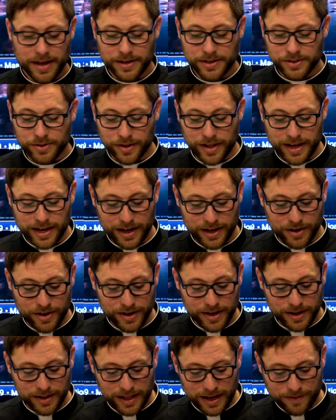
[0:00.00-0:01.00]
So like a
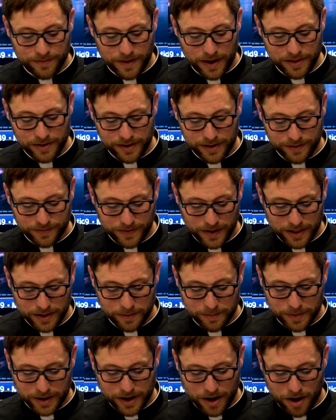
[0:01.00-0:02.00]
good, like Father Father
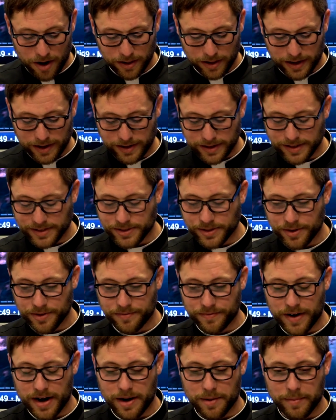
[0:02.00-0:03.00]
McCullough is a good friend